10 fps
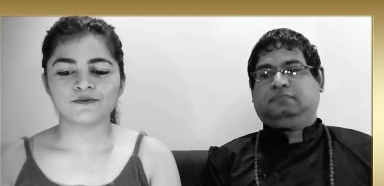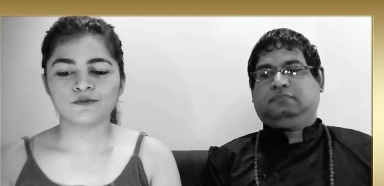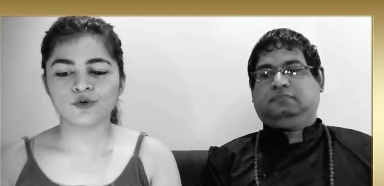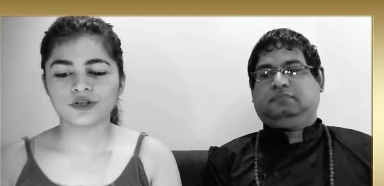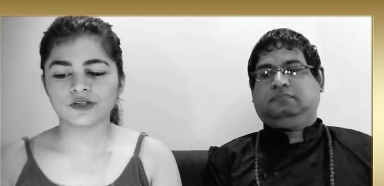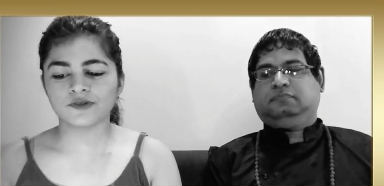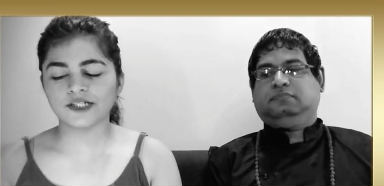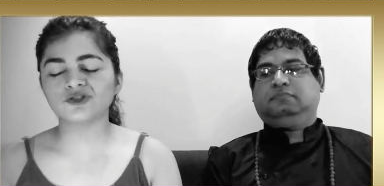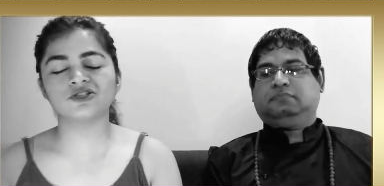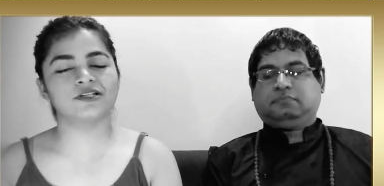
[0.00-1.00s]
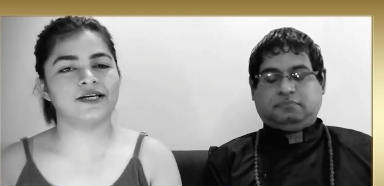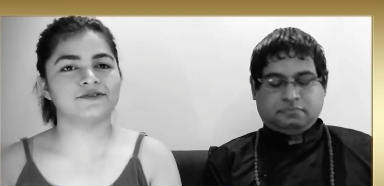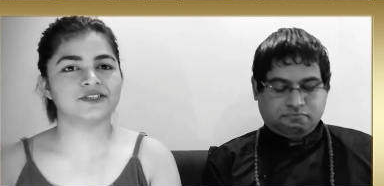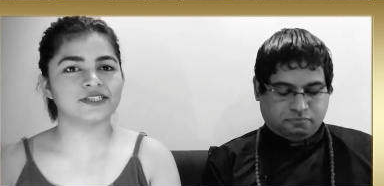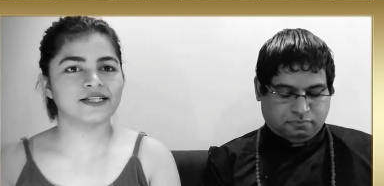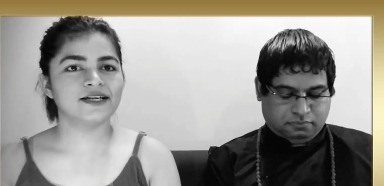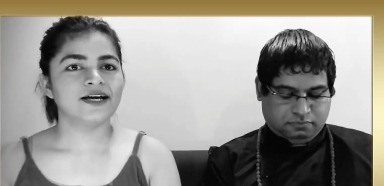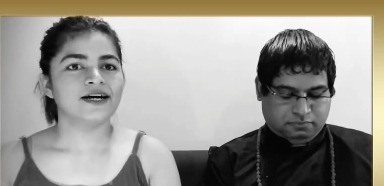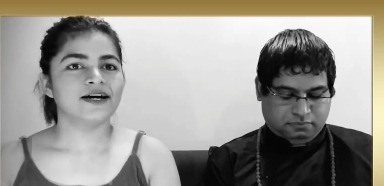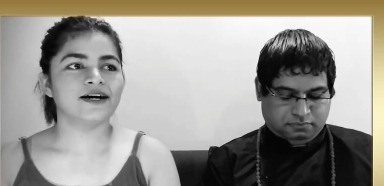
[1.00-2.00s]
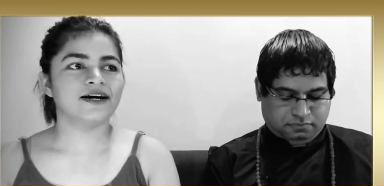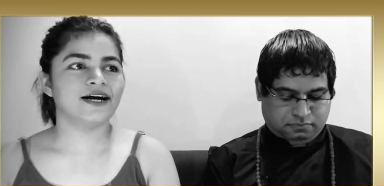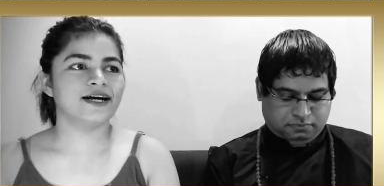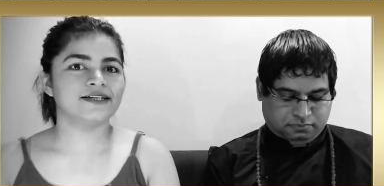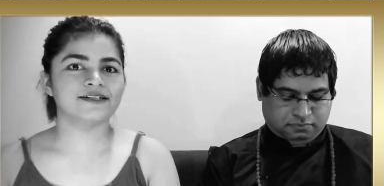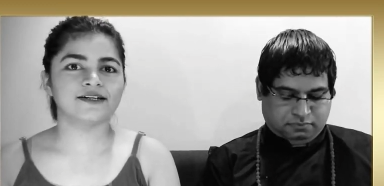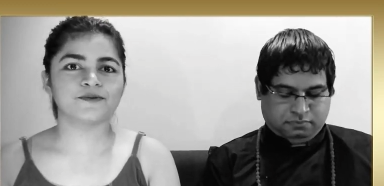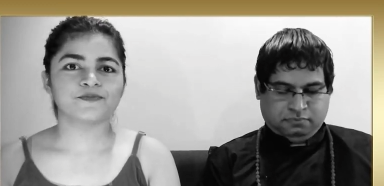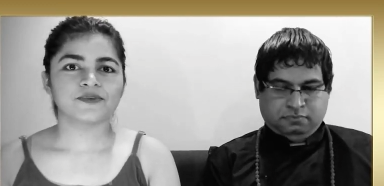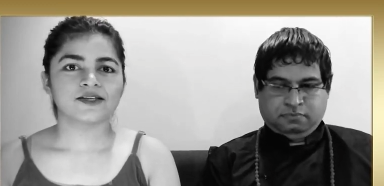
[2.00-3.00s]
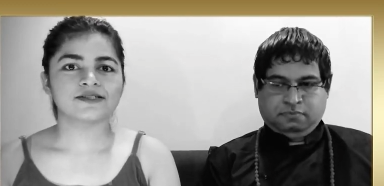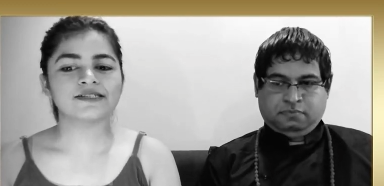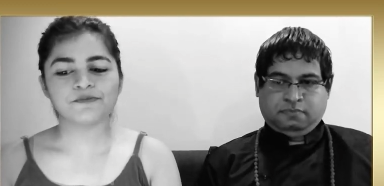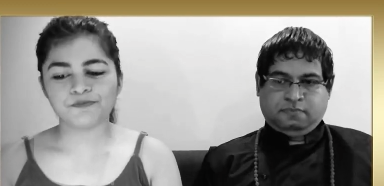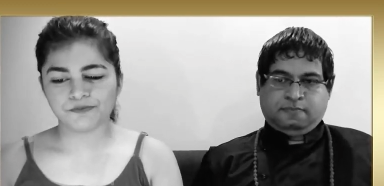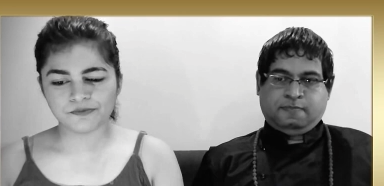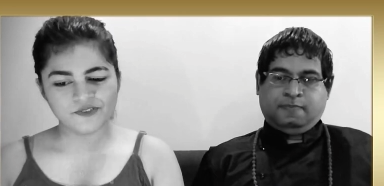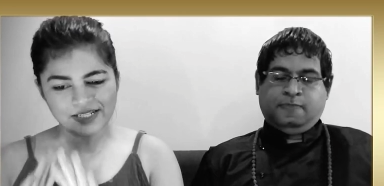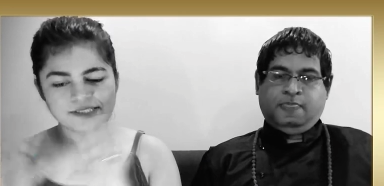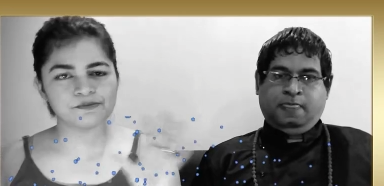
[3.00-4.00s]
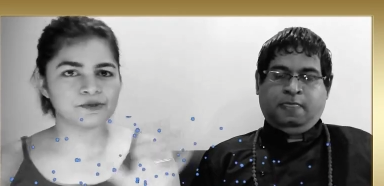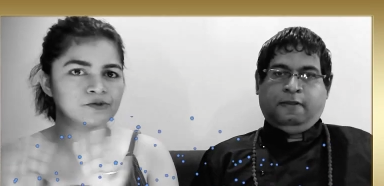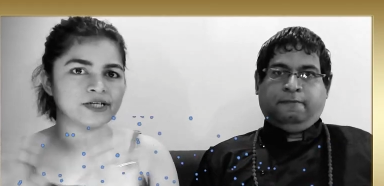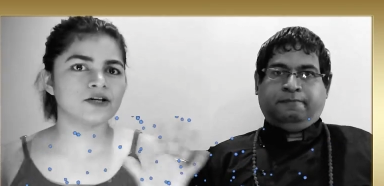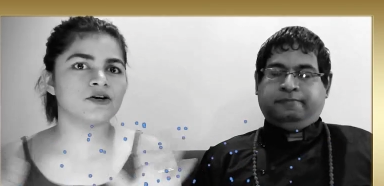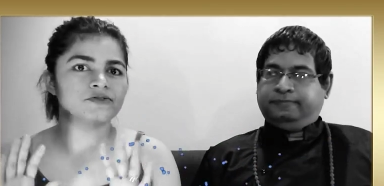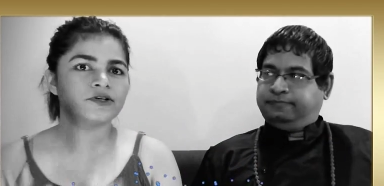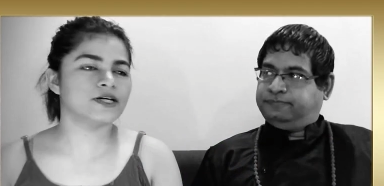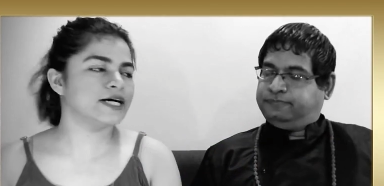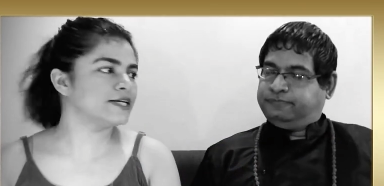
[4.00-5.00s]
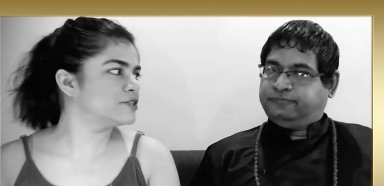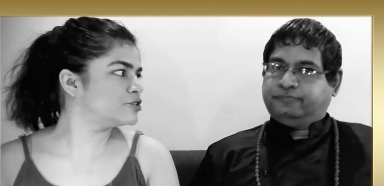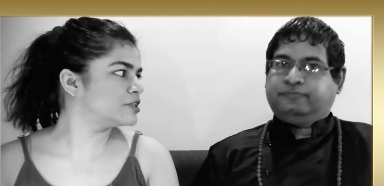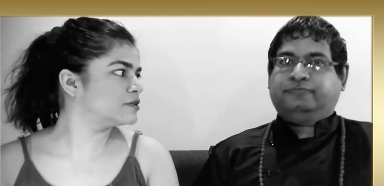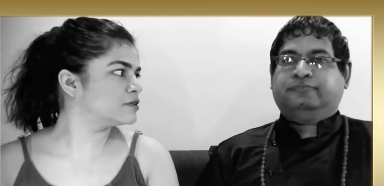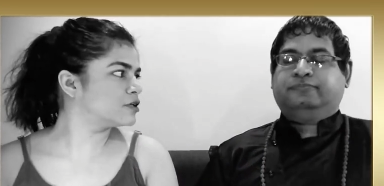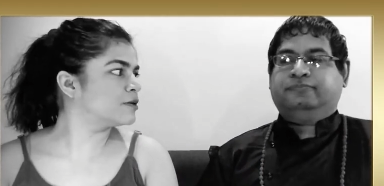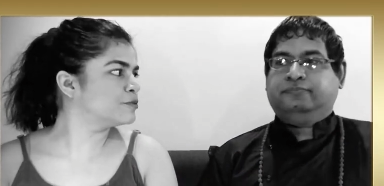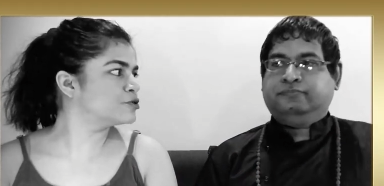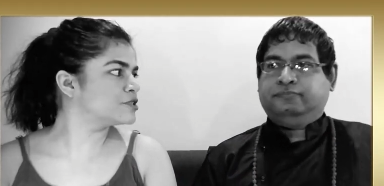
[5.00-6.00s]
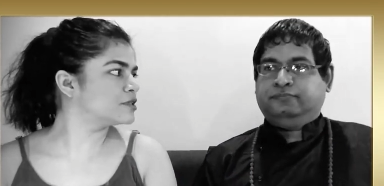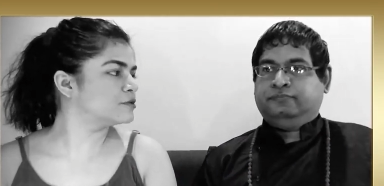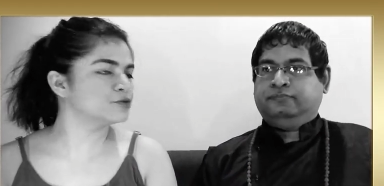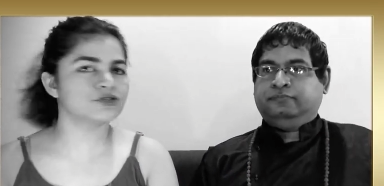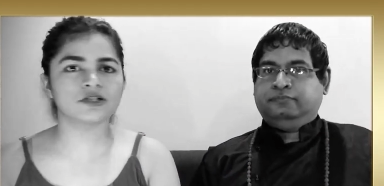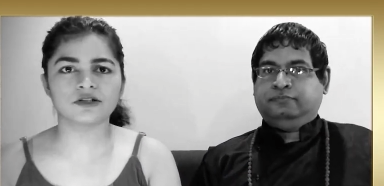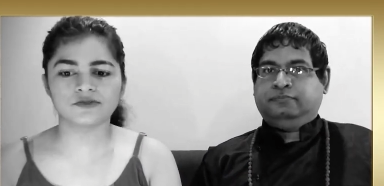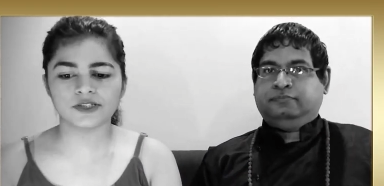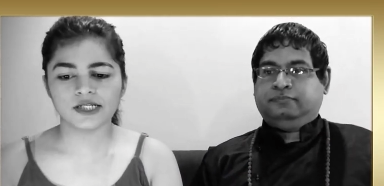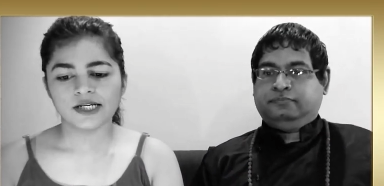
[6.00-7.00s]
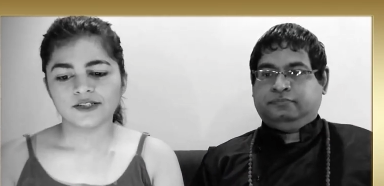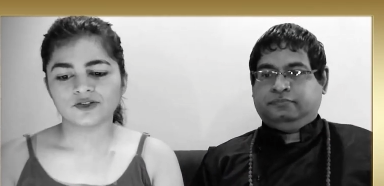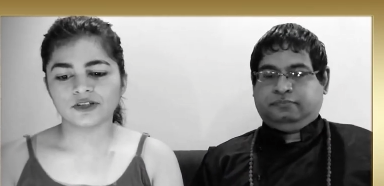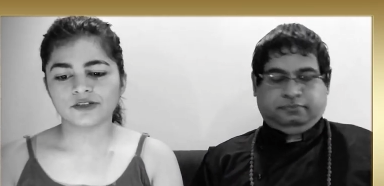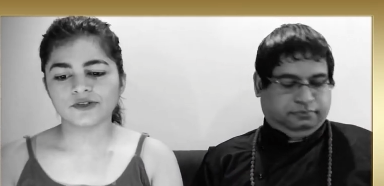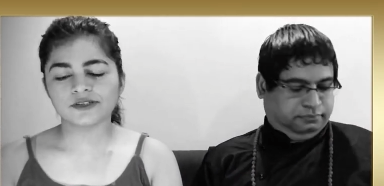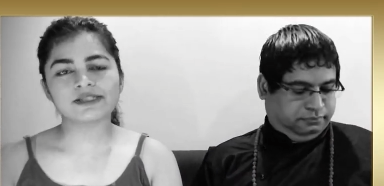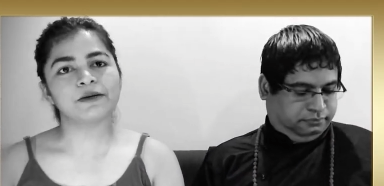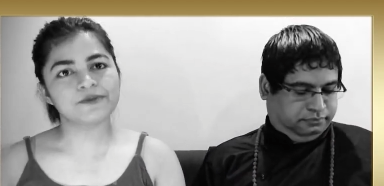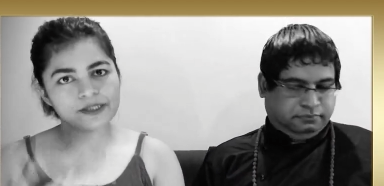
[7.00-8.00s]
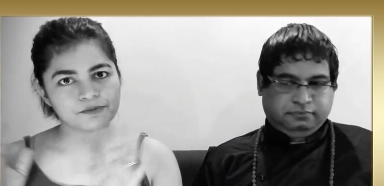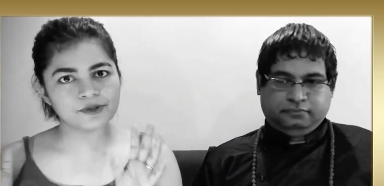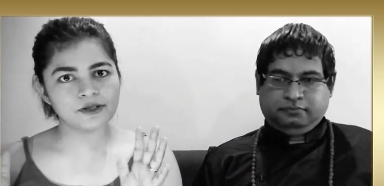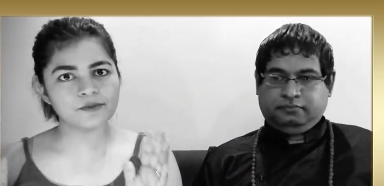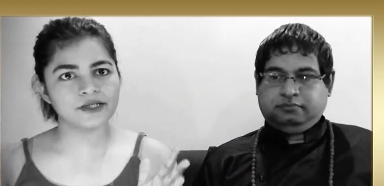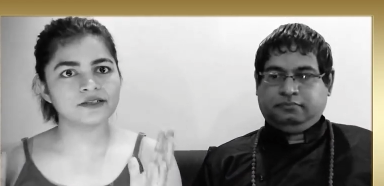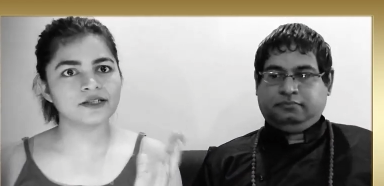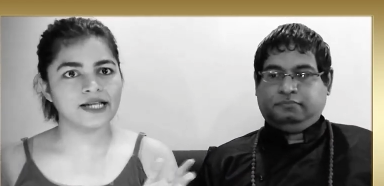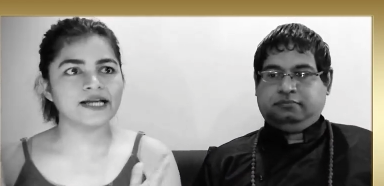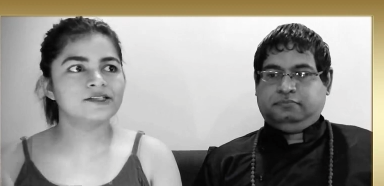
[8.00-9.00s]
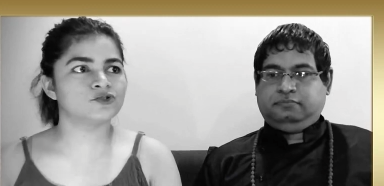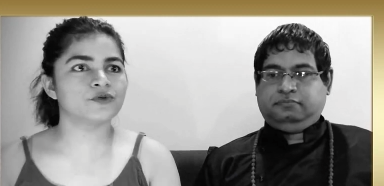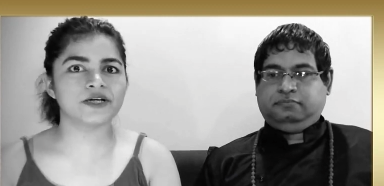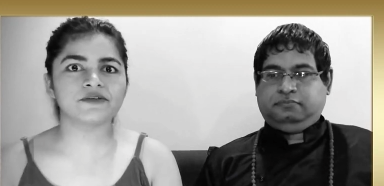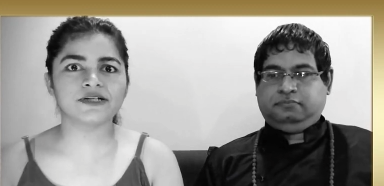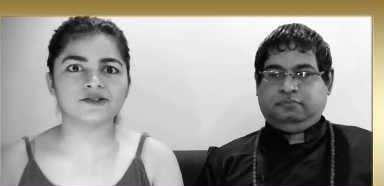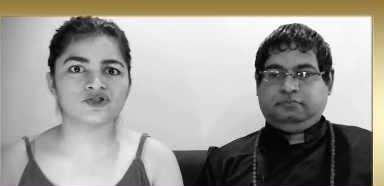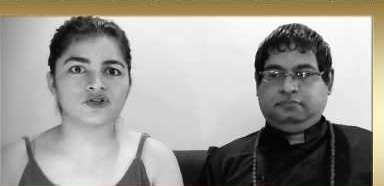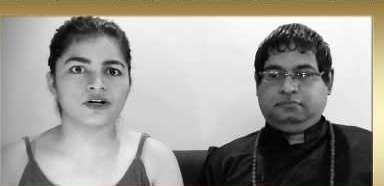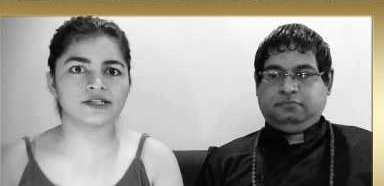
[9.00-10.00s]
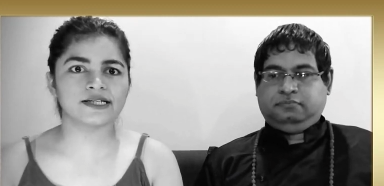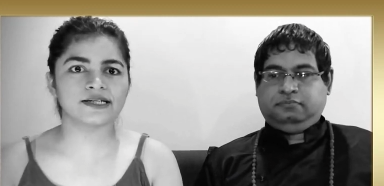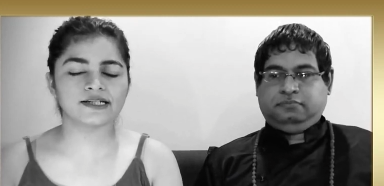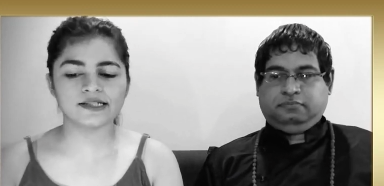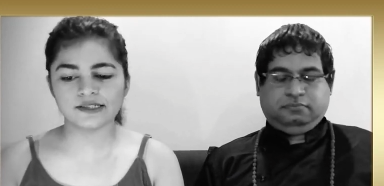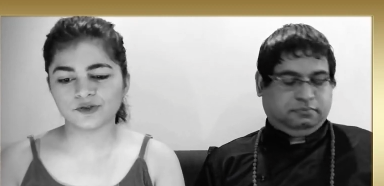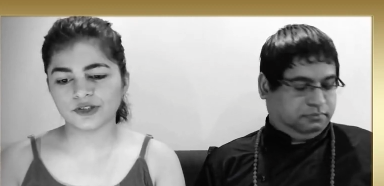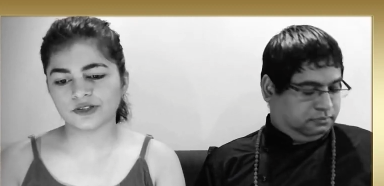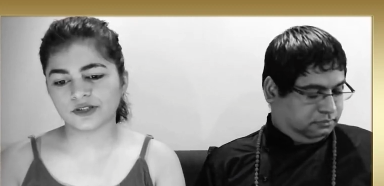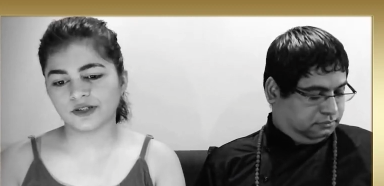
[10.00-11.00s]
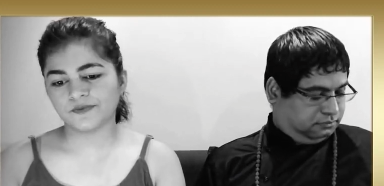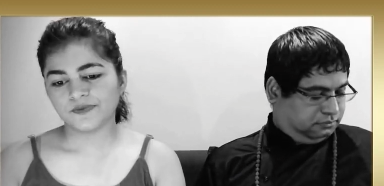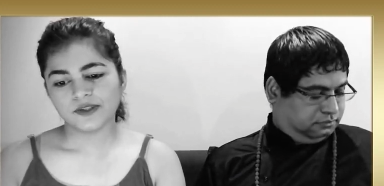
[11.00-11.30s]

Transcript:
Speaker 1: motivational, I would say, uh, and uh, sim very simple way of uh, arranging, composing the music of it. So it was kept simple, but the lines were very, very strong. Lyrically, it was, uh,